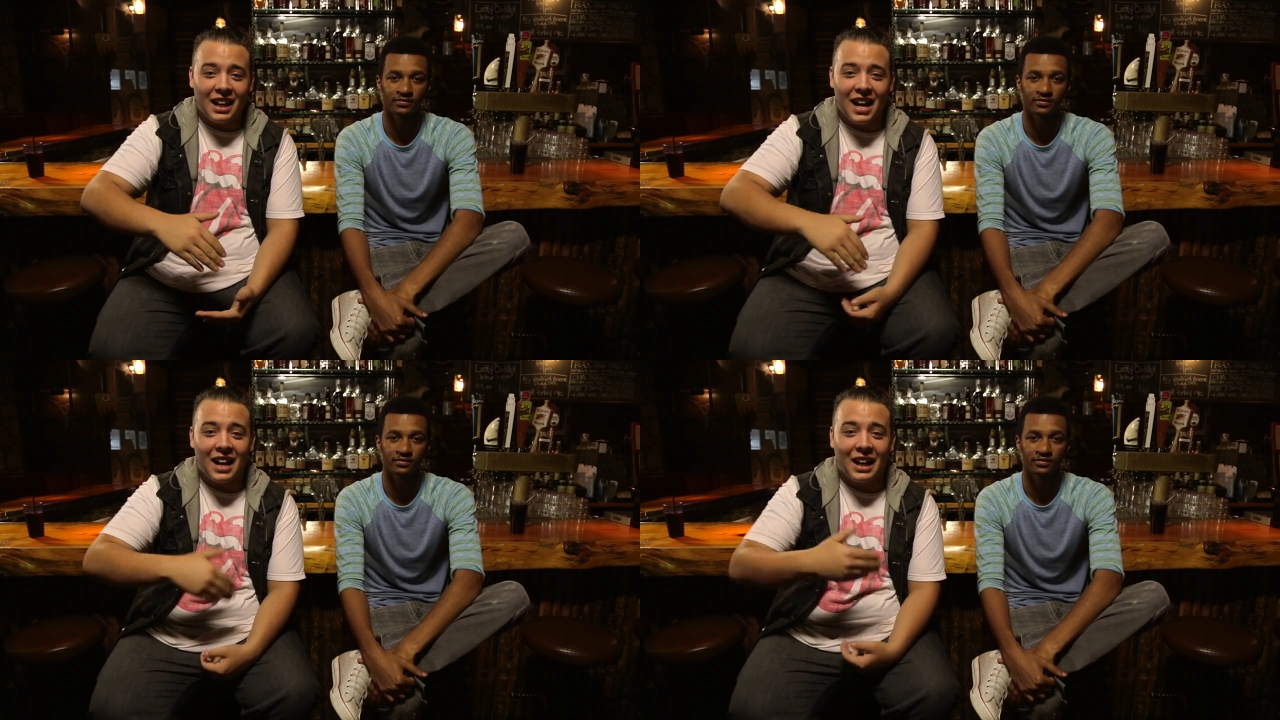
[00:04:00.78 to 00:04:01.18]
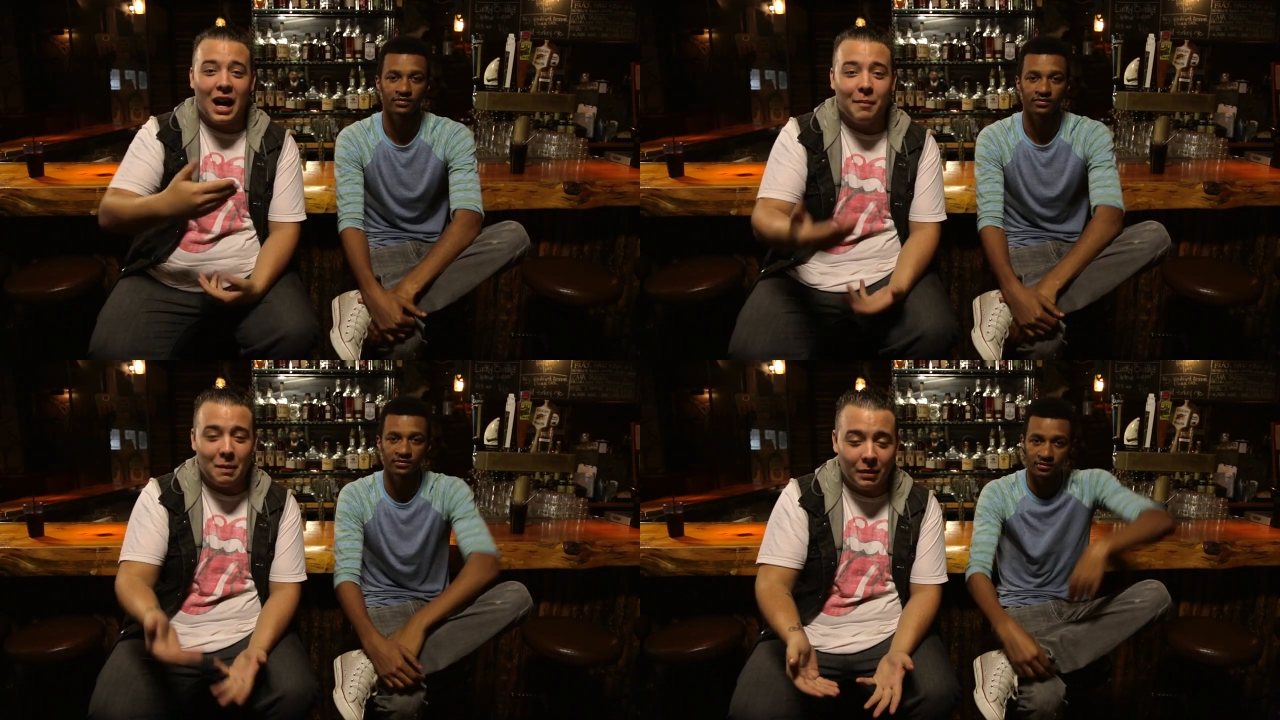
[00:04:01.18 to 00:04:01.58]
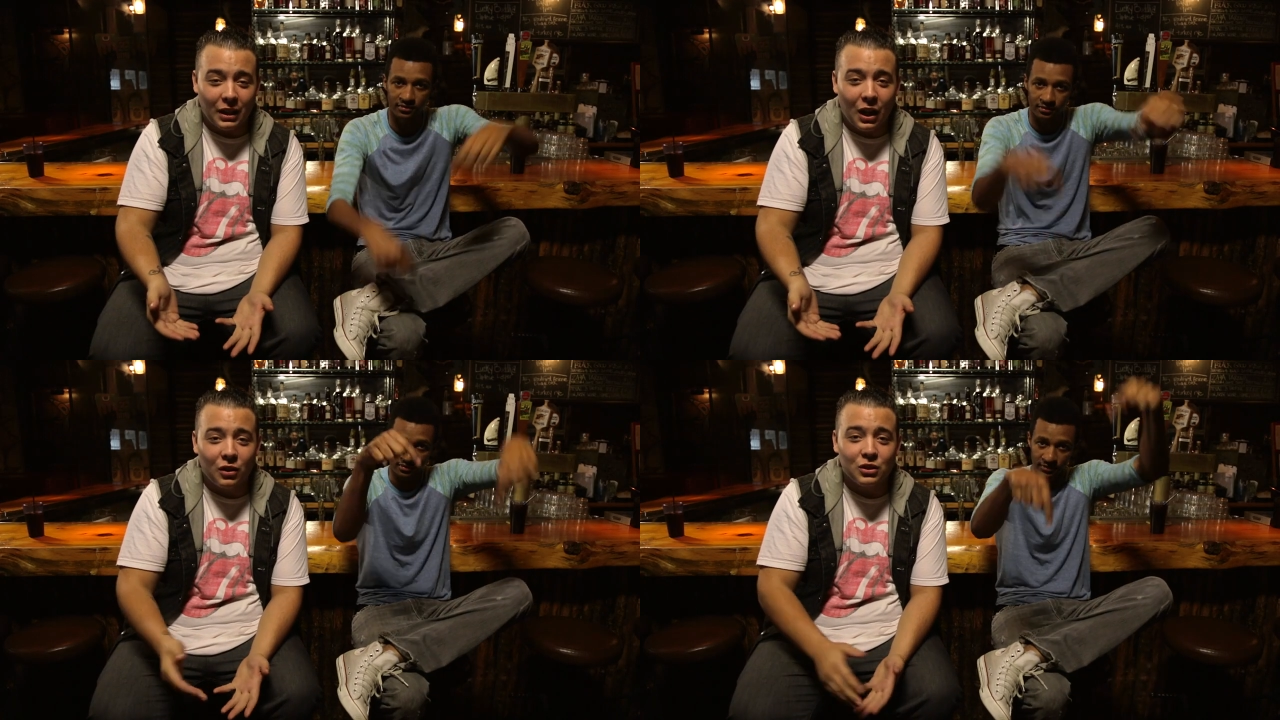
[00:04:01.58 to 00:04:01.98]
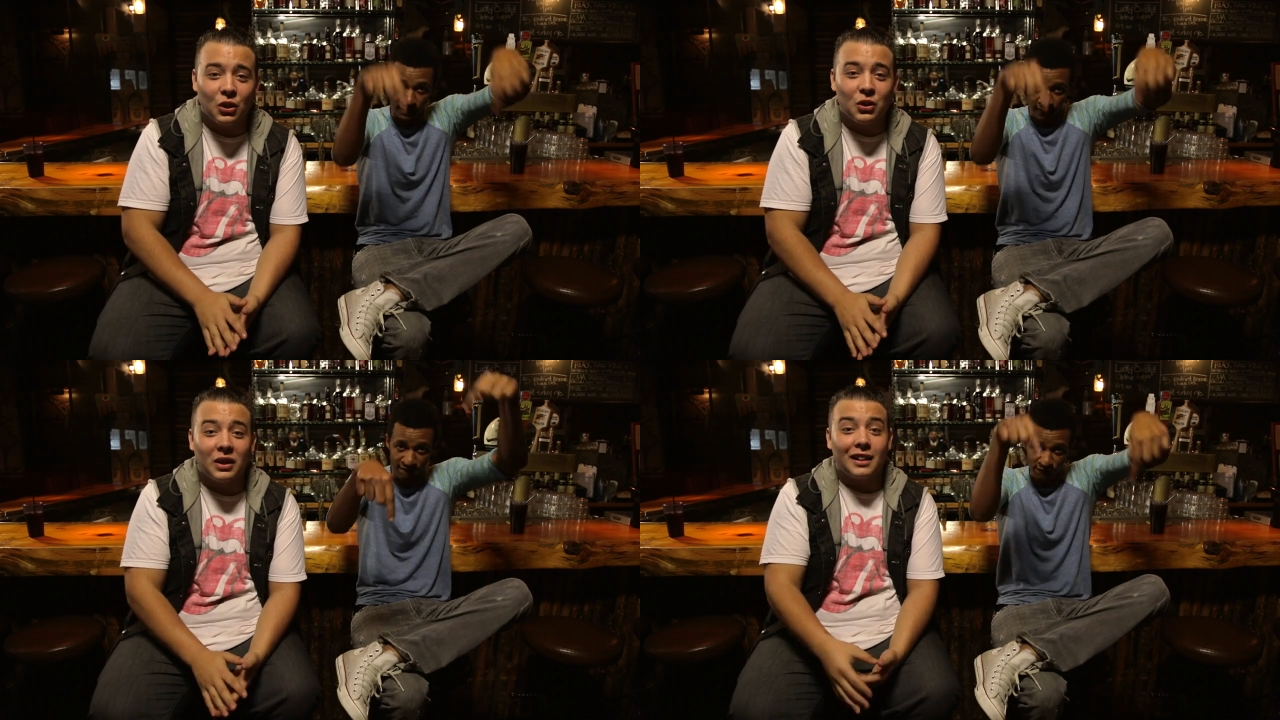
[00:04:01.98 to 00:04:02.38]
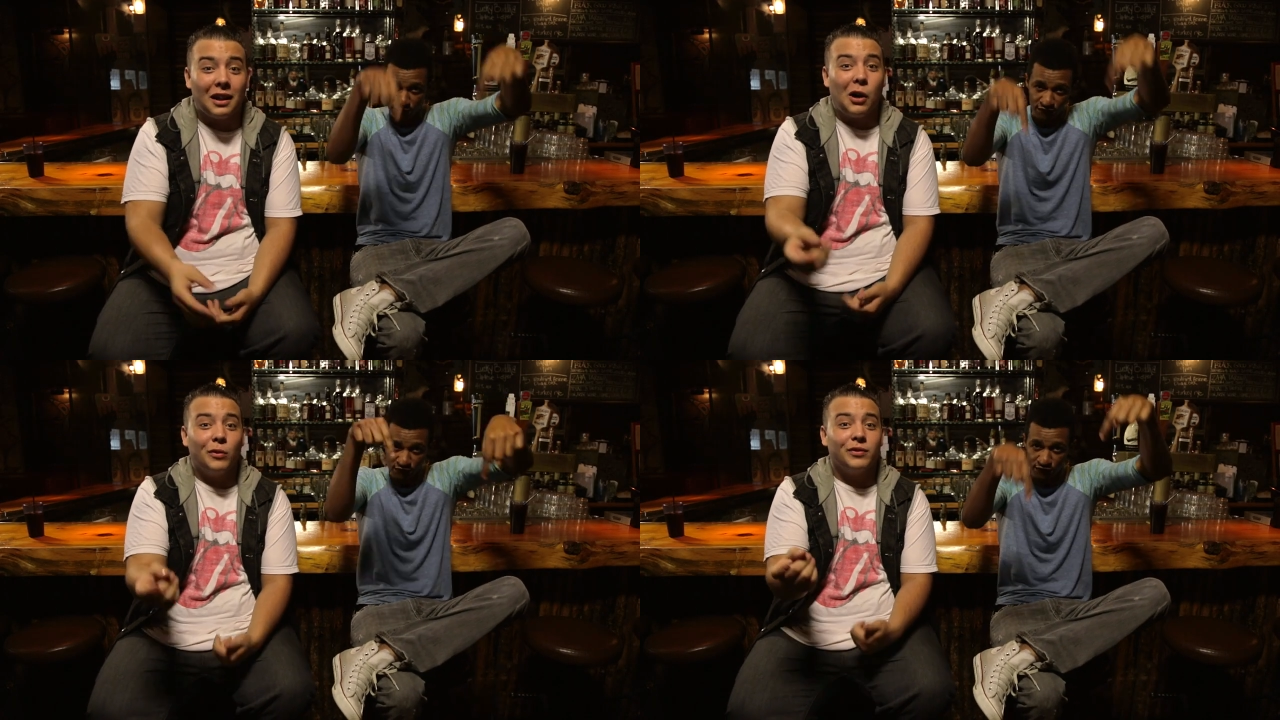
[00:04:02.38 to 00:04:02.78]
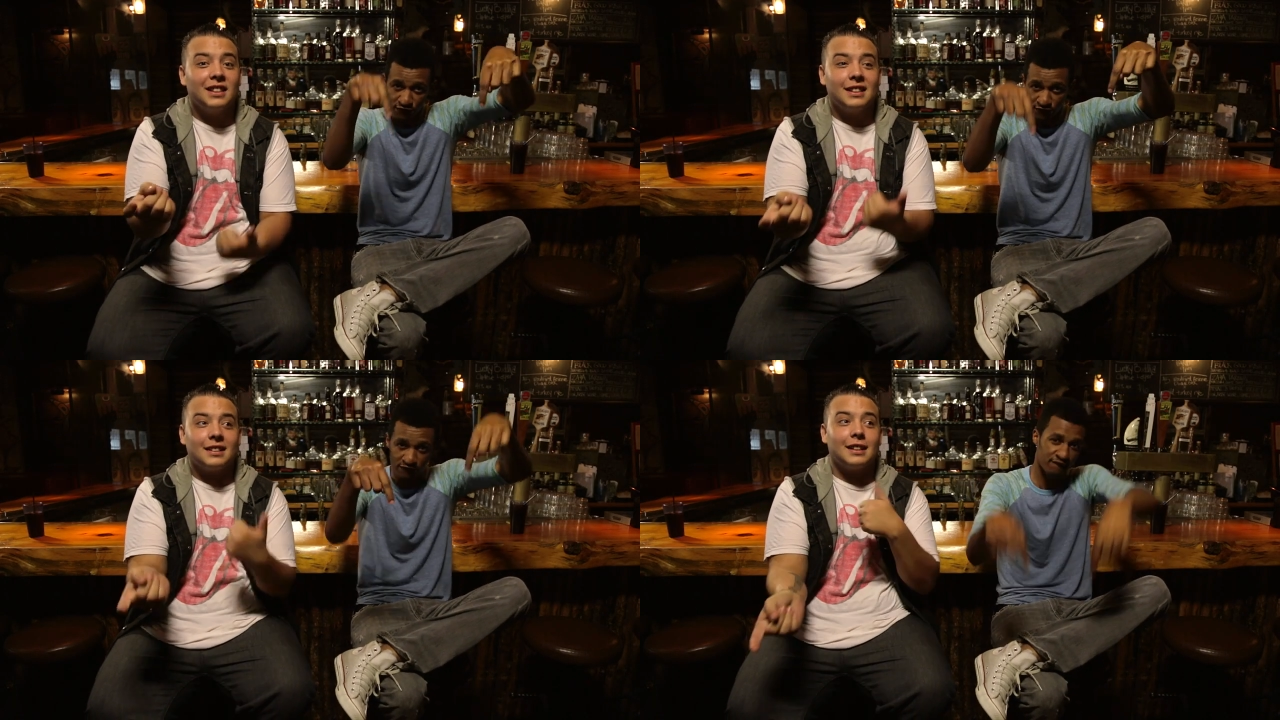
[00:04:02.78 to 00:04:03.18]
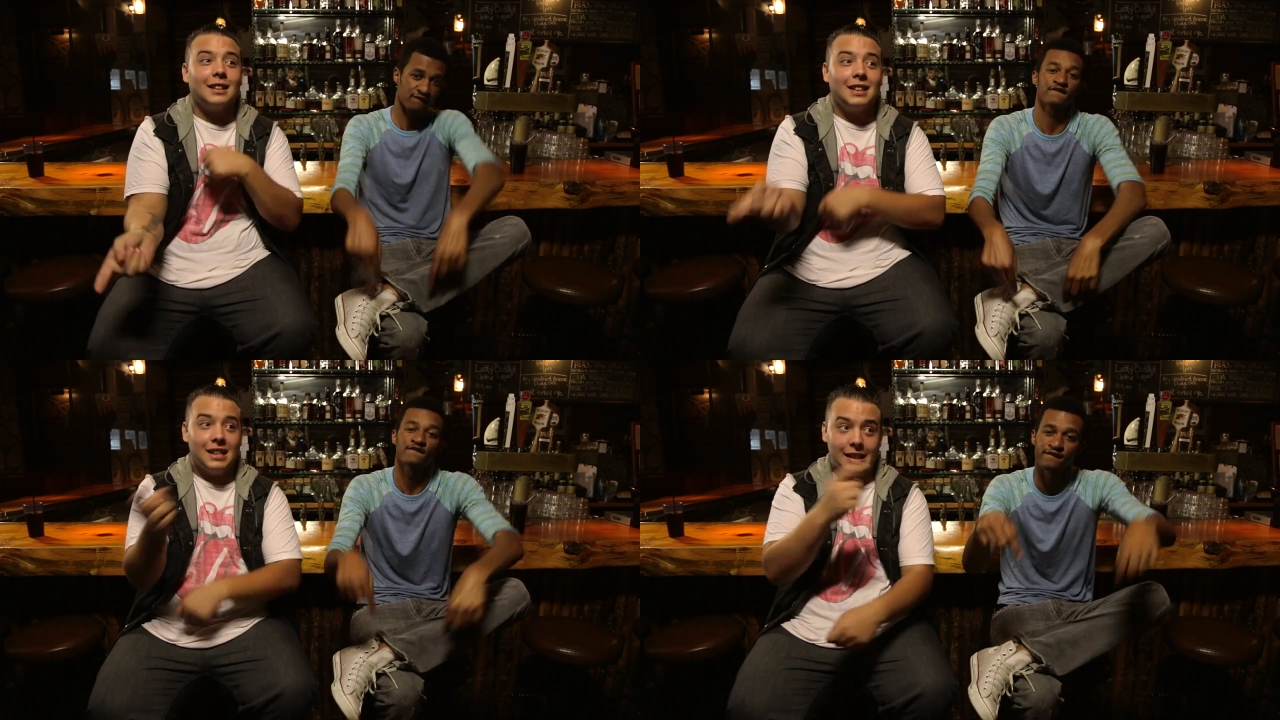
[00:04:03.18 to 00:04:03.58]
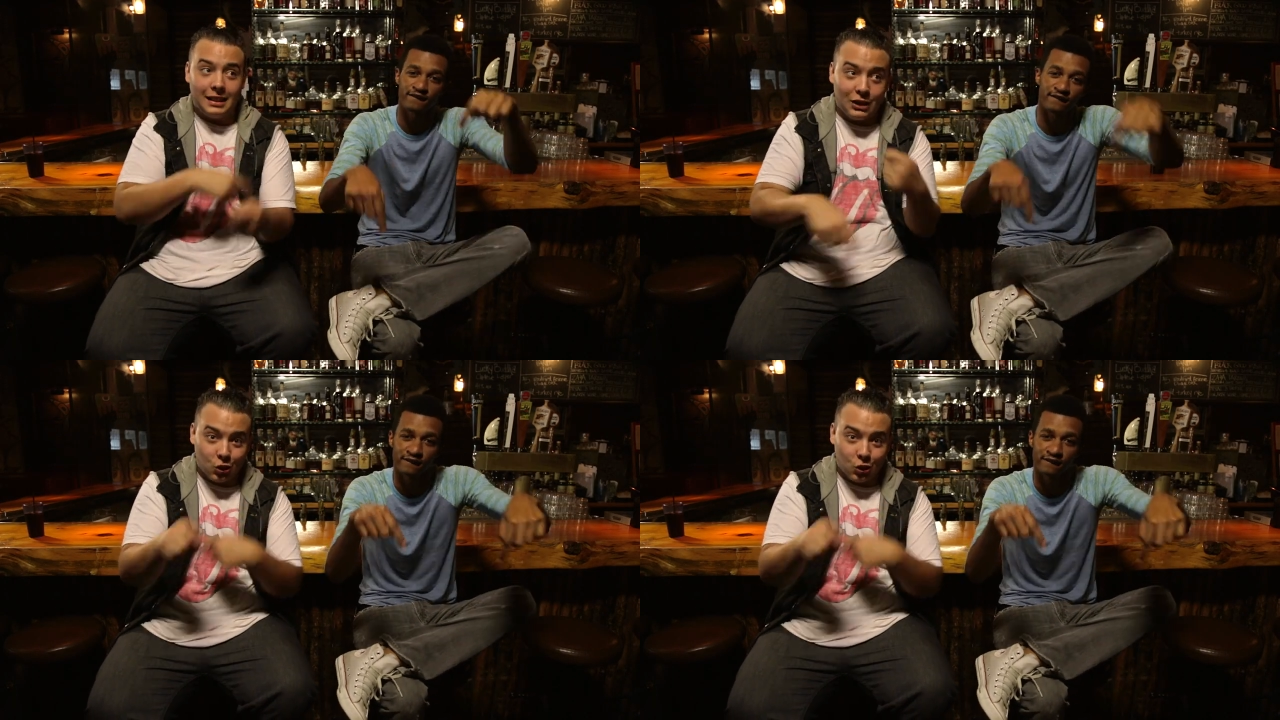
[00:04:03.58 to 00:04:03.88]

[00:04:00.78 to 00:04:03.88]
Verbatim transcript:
Speaker 1: it in a comment below so you can hopefully see